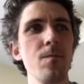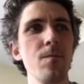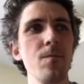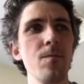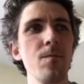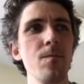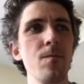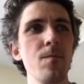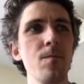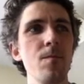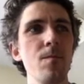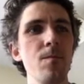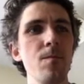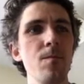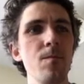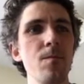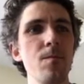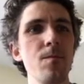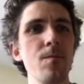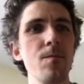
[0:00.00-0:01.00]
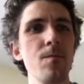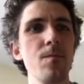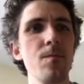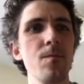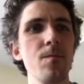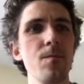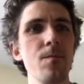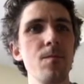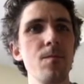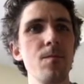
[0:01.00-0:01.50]

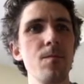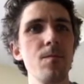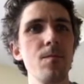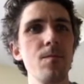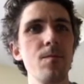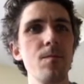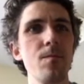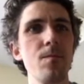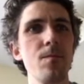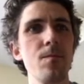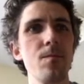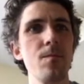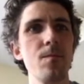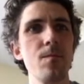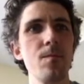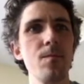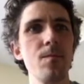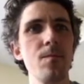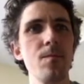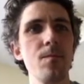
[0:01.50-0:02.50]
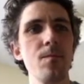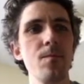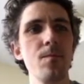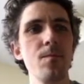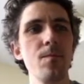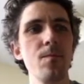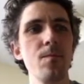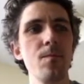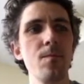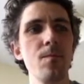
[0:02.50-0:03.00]

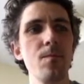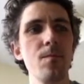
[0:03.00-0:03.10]
The person shown says nothing.